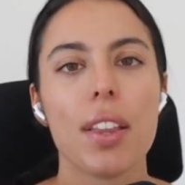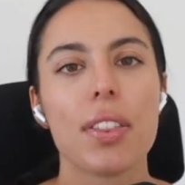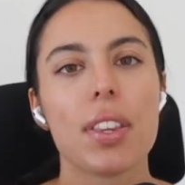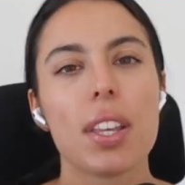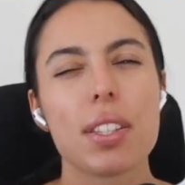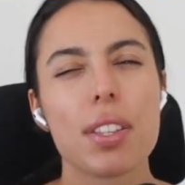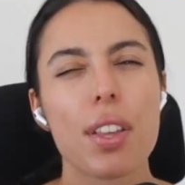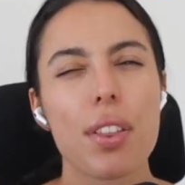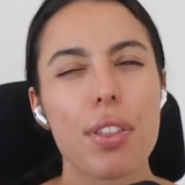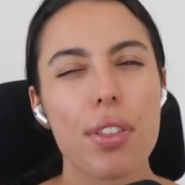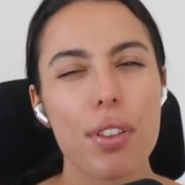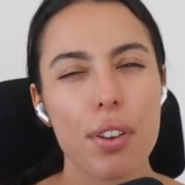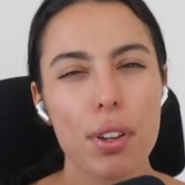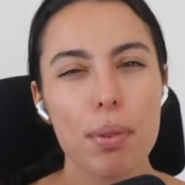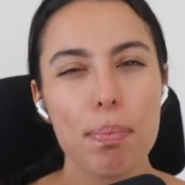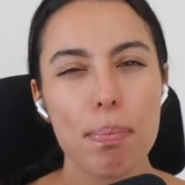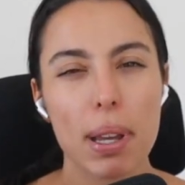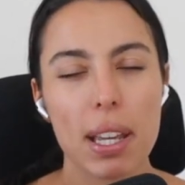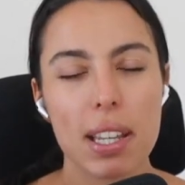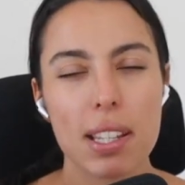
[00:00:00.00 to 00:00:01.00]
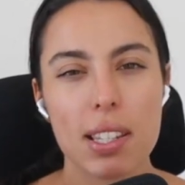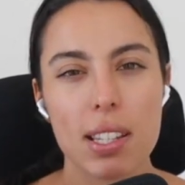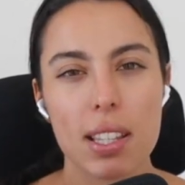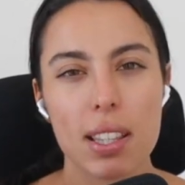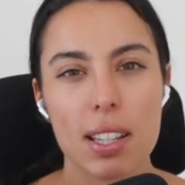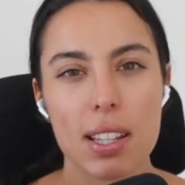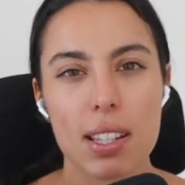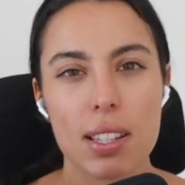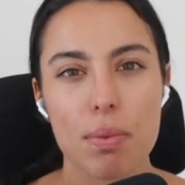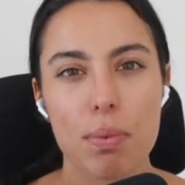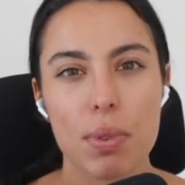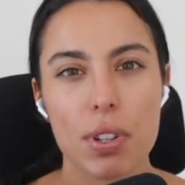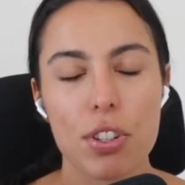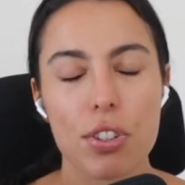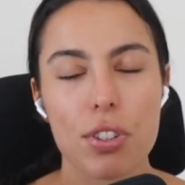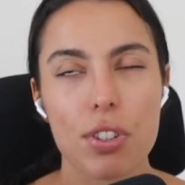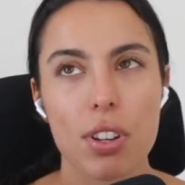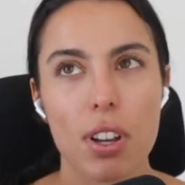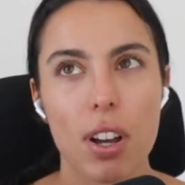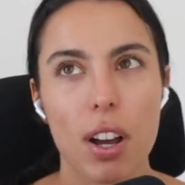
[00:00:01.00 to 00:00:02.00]
There's a third piece to this,
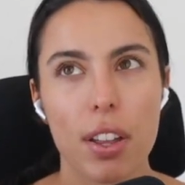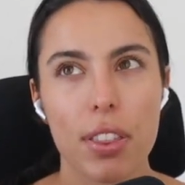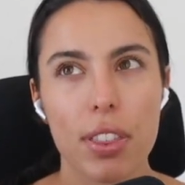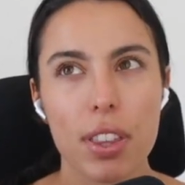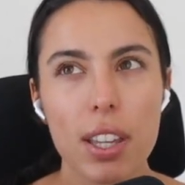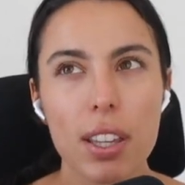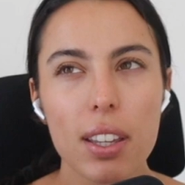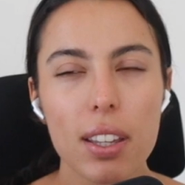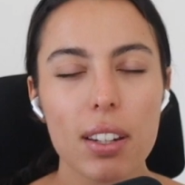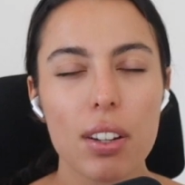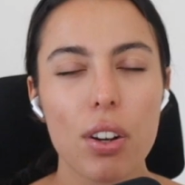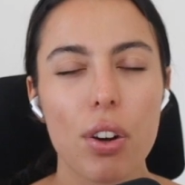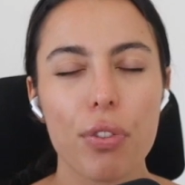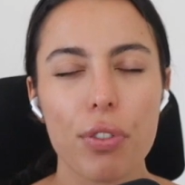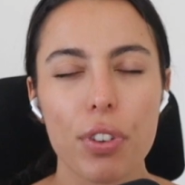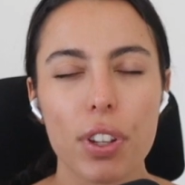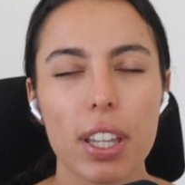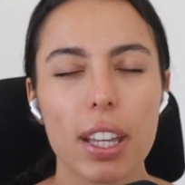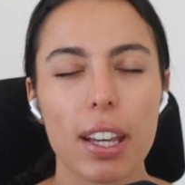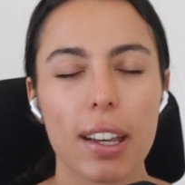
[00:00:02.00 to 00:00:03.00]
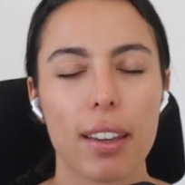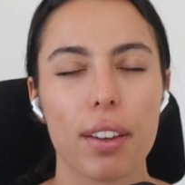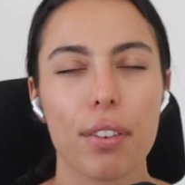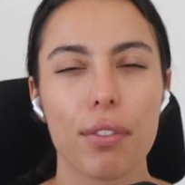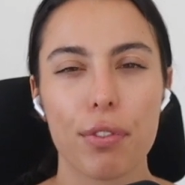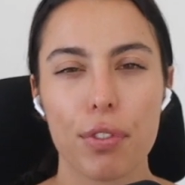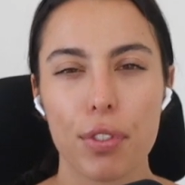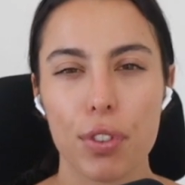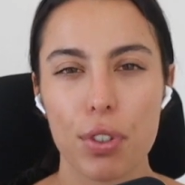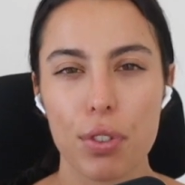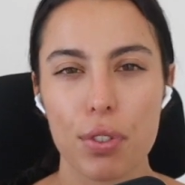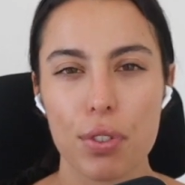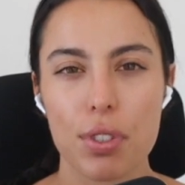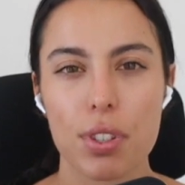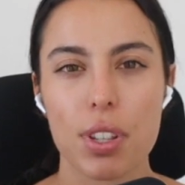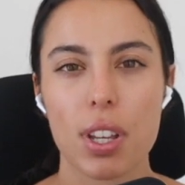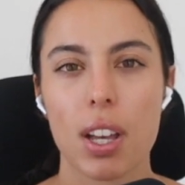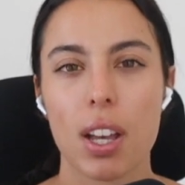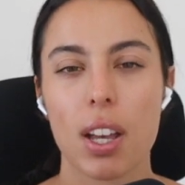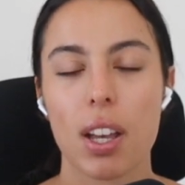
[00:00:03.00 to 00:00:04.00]
which I think can often get
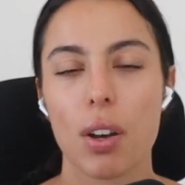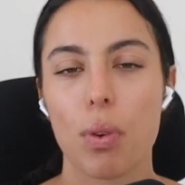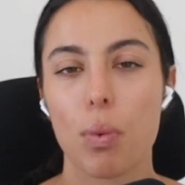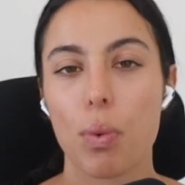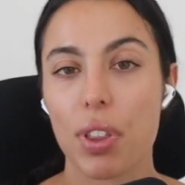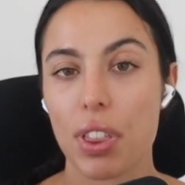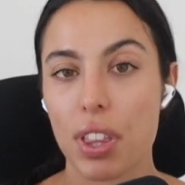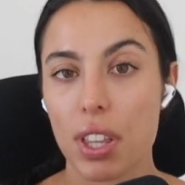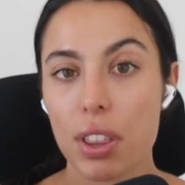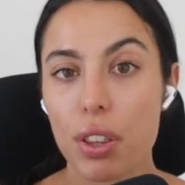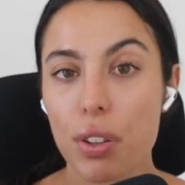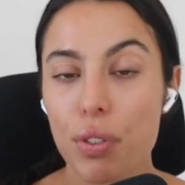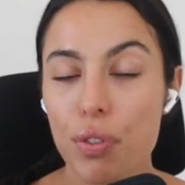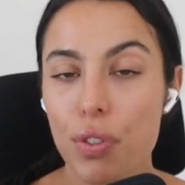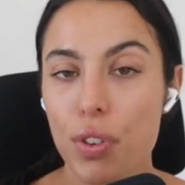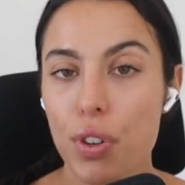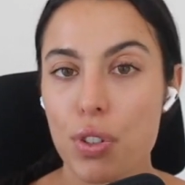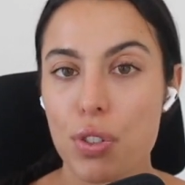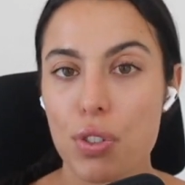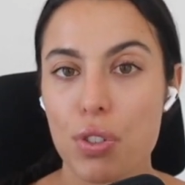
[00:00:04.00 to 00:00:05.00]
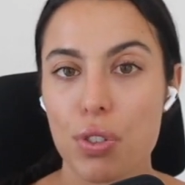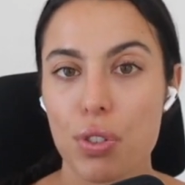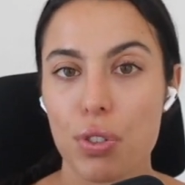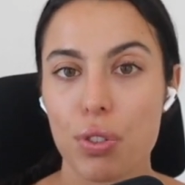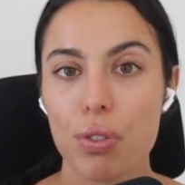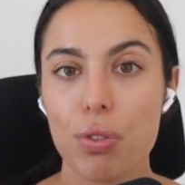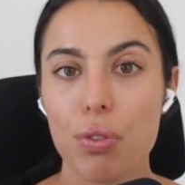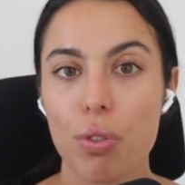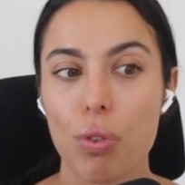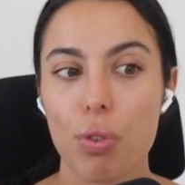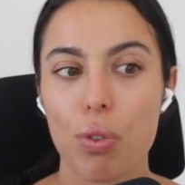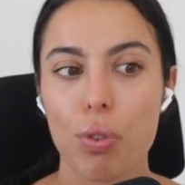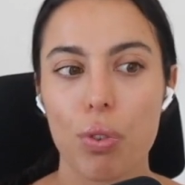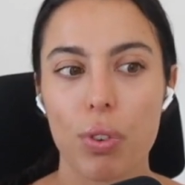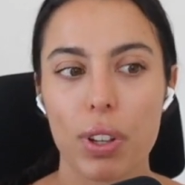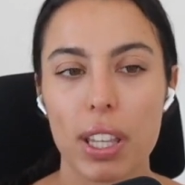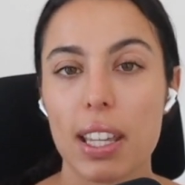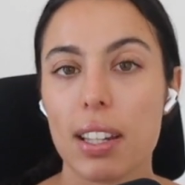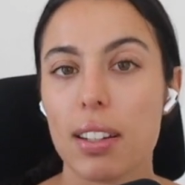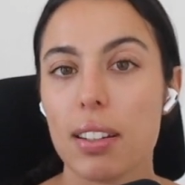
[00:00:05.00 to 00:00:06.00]
confused within the first two
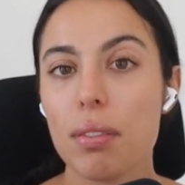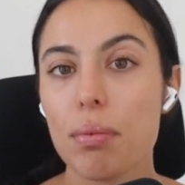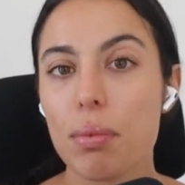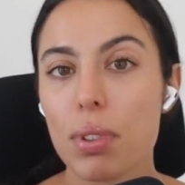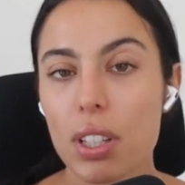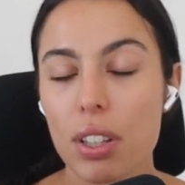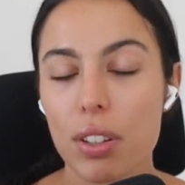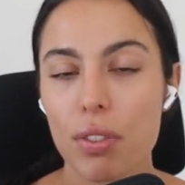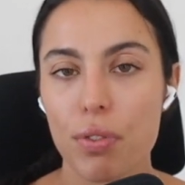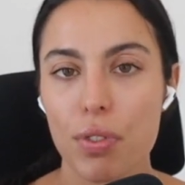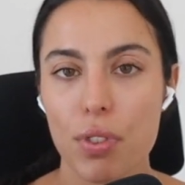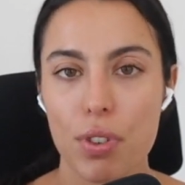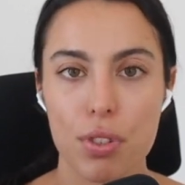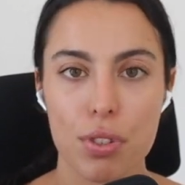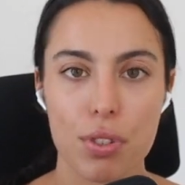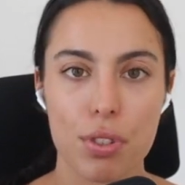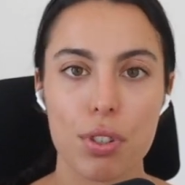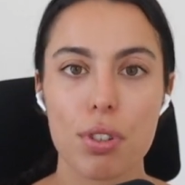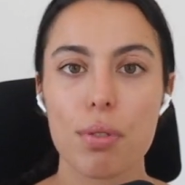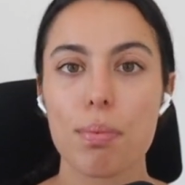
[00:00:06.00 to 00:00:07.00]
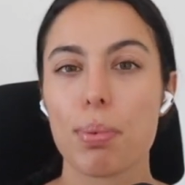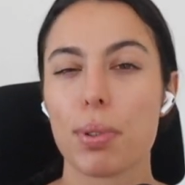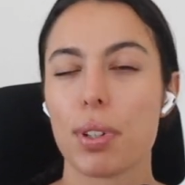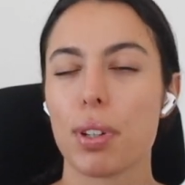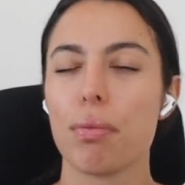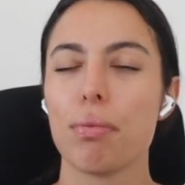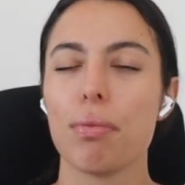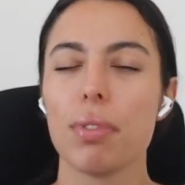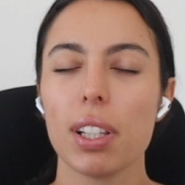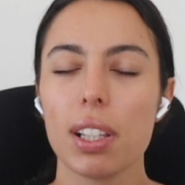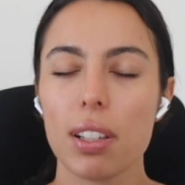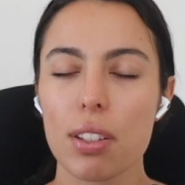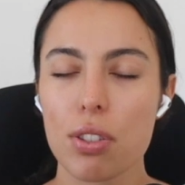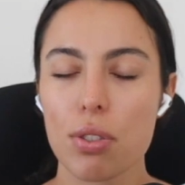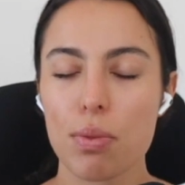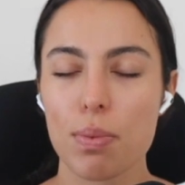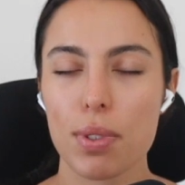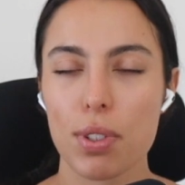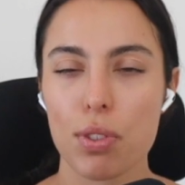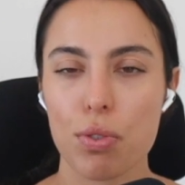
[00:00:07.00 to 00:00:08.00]
or hidden within the first two, but I really
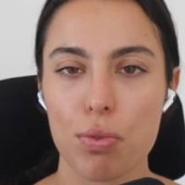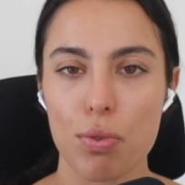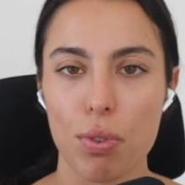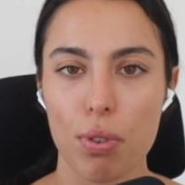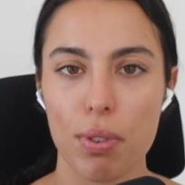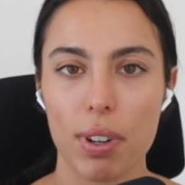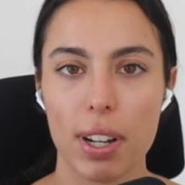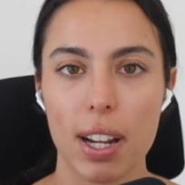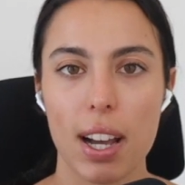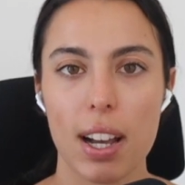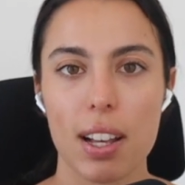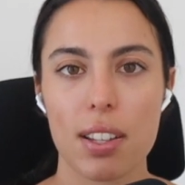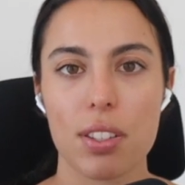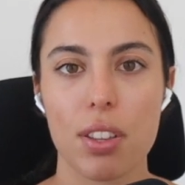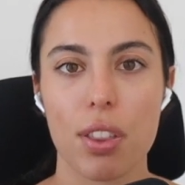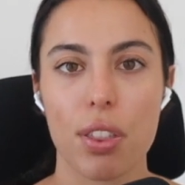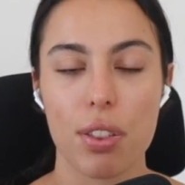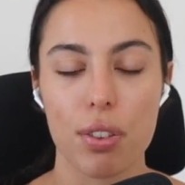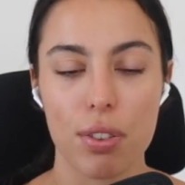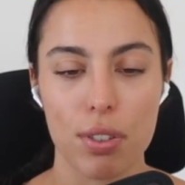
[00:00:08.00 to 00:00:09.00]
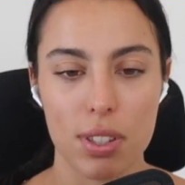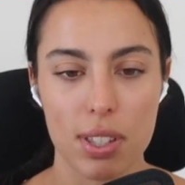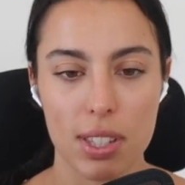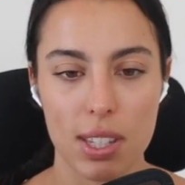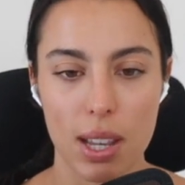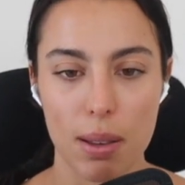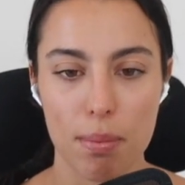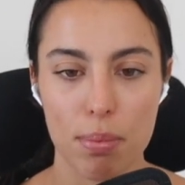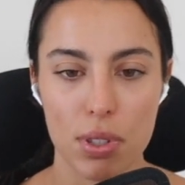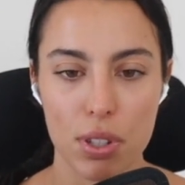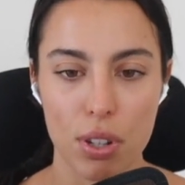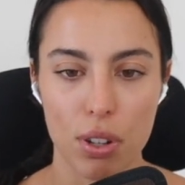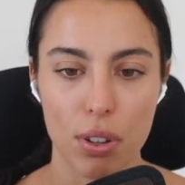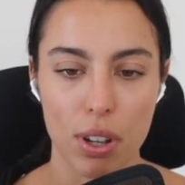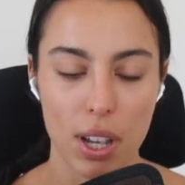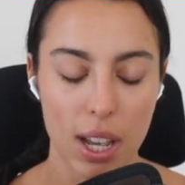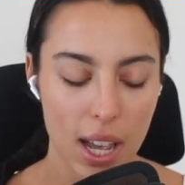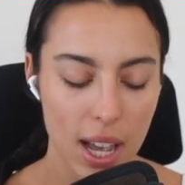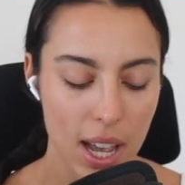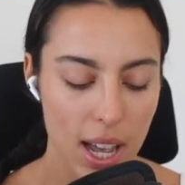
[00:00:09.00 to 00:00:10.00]
just want to draw it out as a third step.
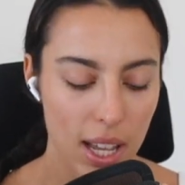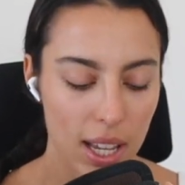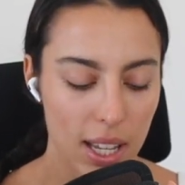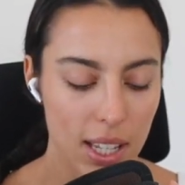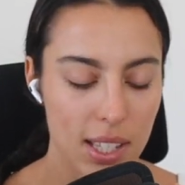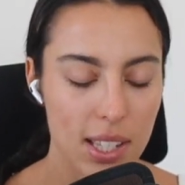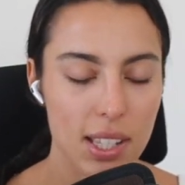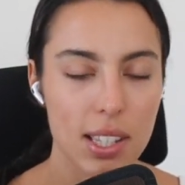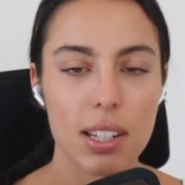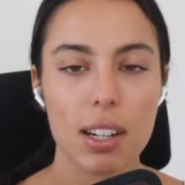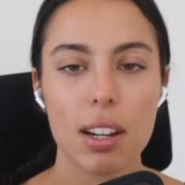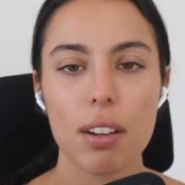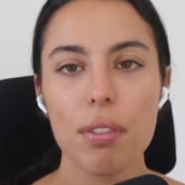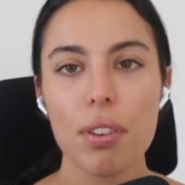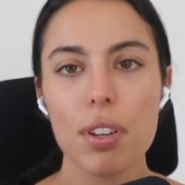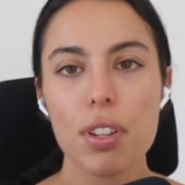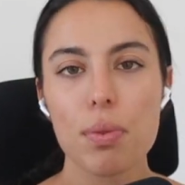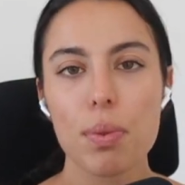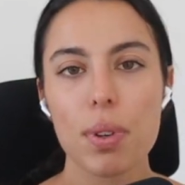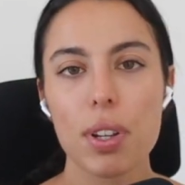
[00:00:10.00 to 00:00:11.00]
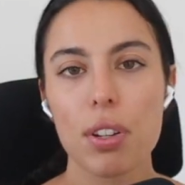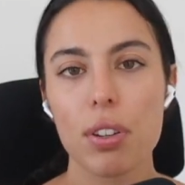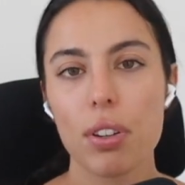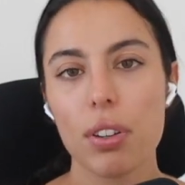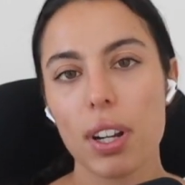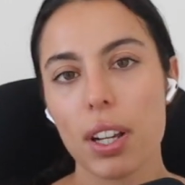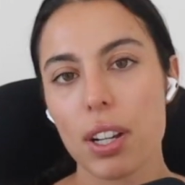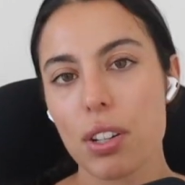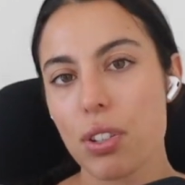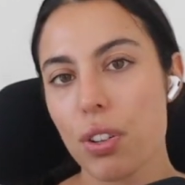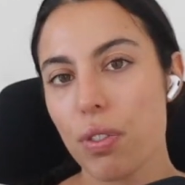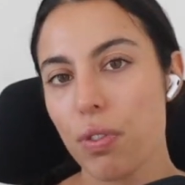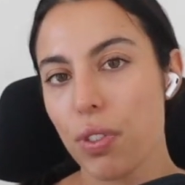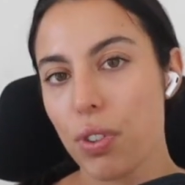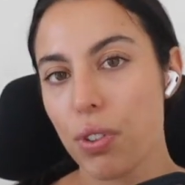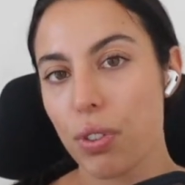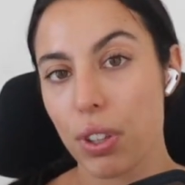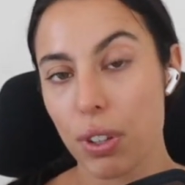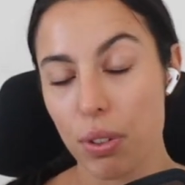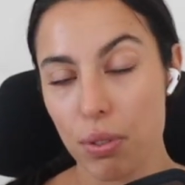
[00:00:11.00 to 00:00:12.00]
So it's scenarios where you don't actually
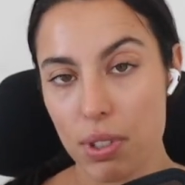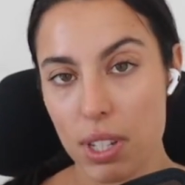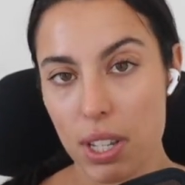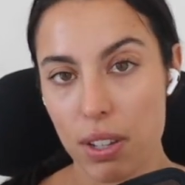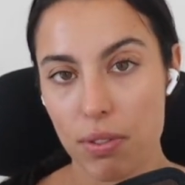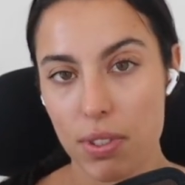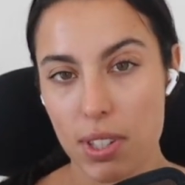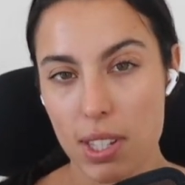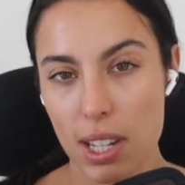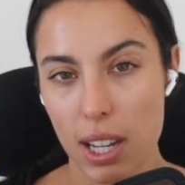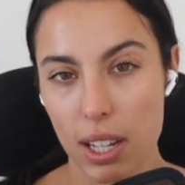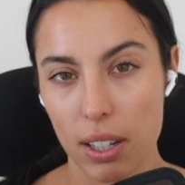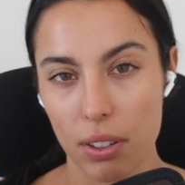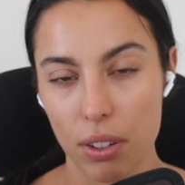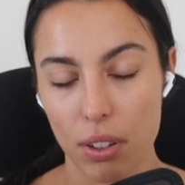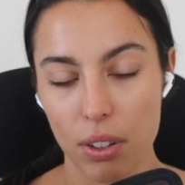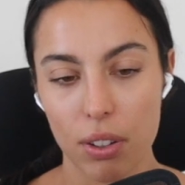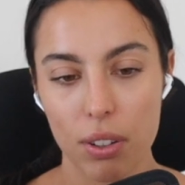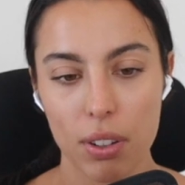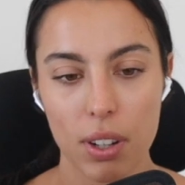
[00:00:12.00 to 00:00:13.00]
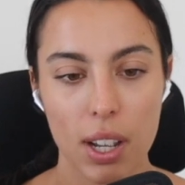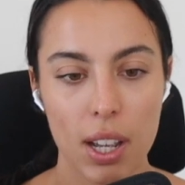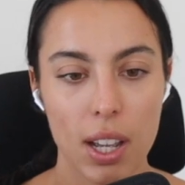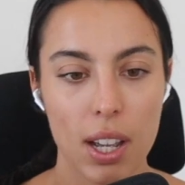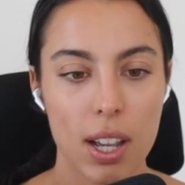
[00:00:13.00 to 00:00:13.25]
feel guilty for saying no.